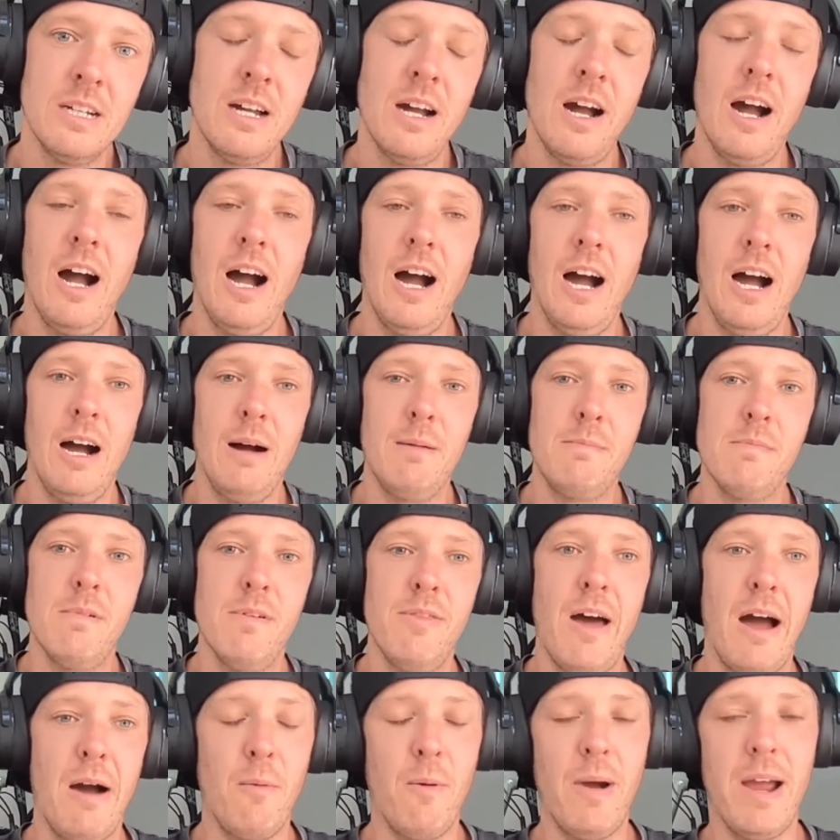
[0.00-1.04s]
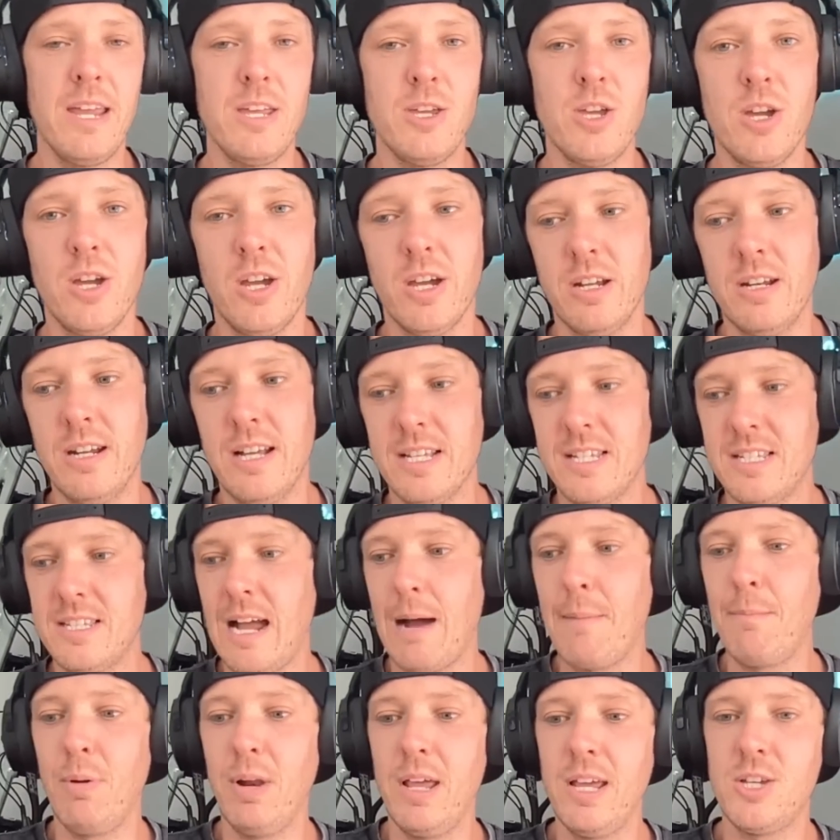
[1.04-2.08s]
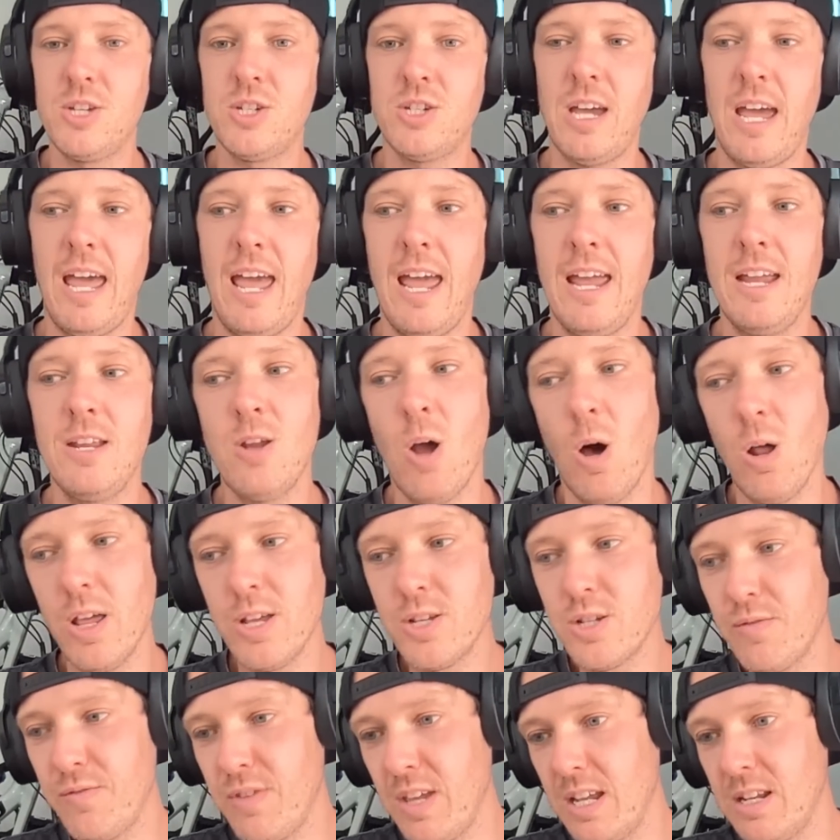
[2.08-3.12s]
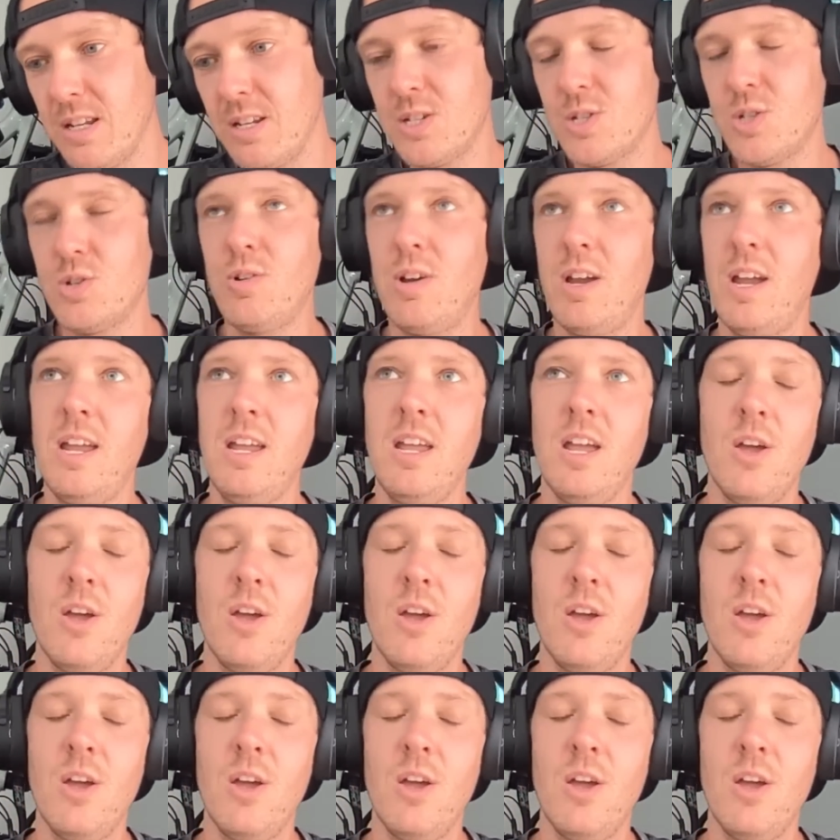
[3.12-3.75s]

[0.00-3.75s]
That way you can establish a knowledge of the industry.